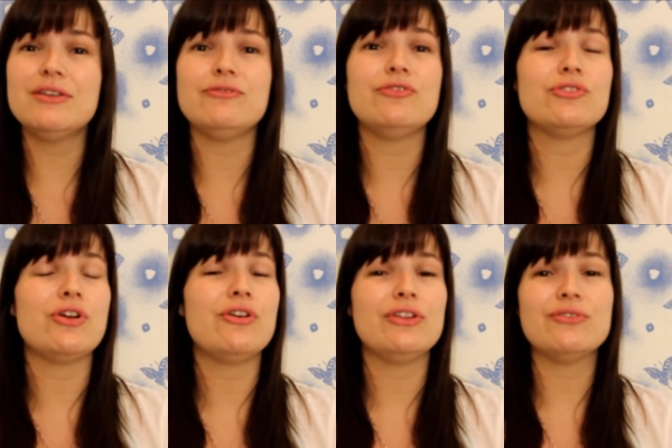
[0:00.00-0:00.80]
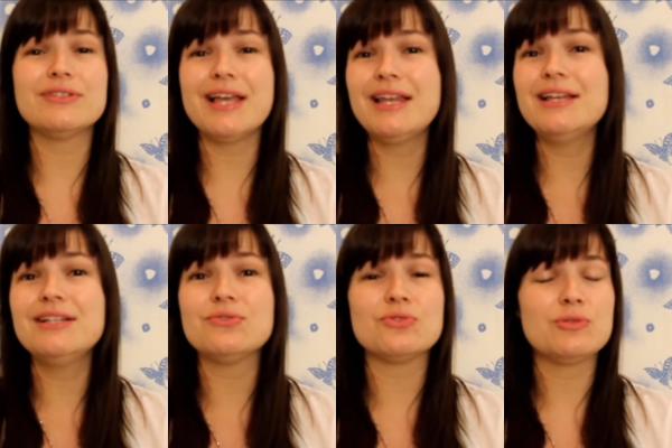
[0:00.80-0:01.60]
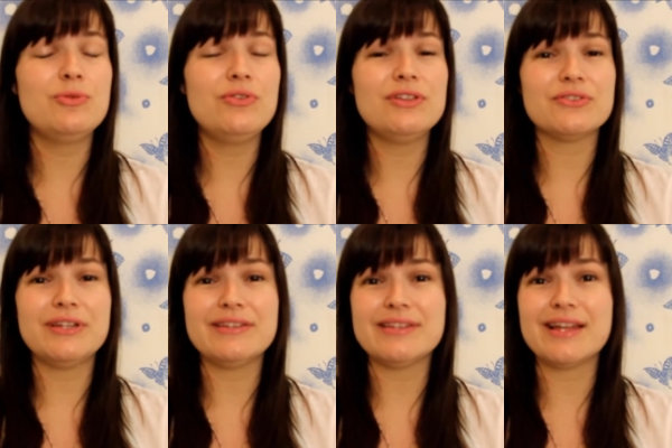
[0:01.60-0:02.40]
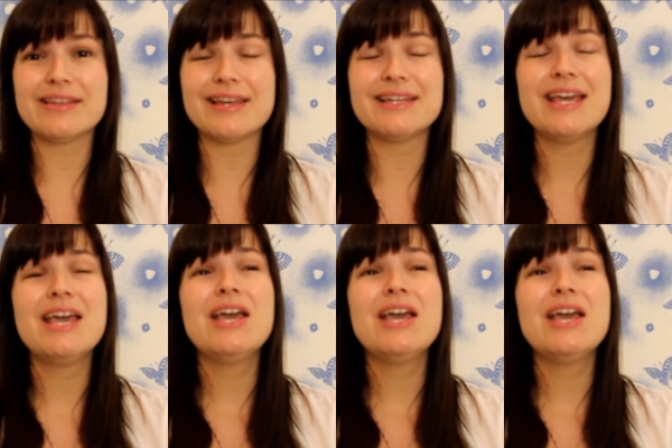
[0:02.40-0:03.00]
If you throw it in your salads or smoothies or anything like that,